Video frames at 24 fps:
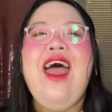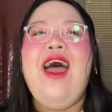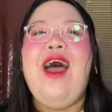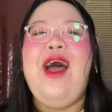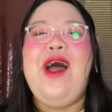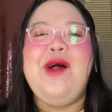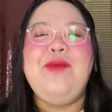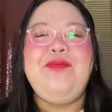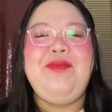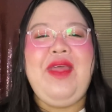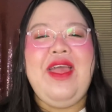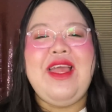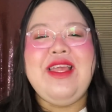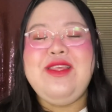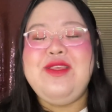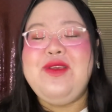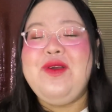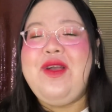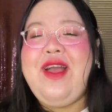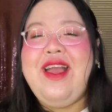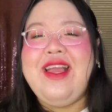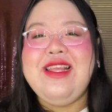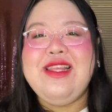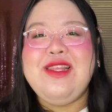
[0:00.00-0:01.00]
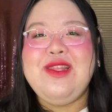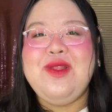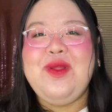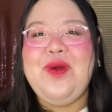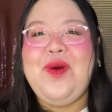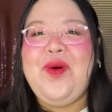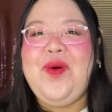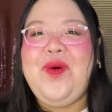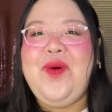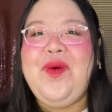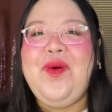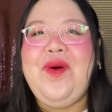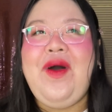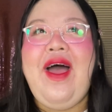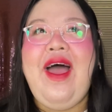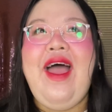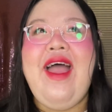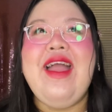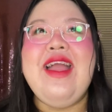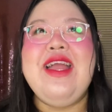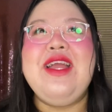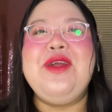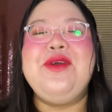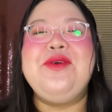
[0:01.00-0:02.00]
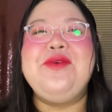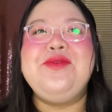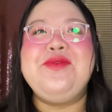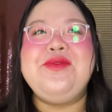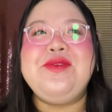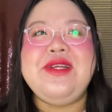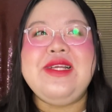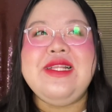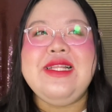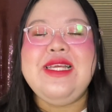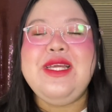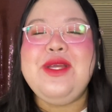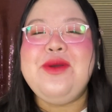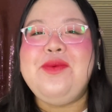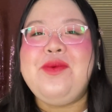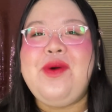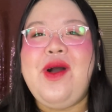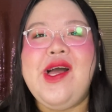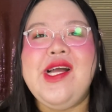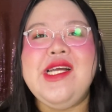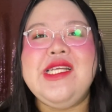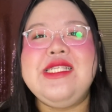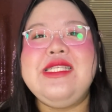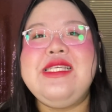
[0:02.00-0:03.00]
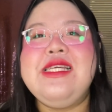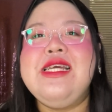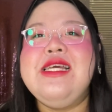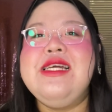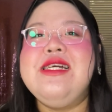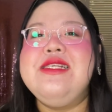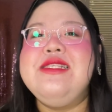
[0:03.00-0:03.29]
As you guys know, I really want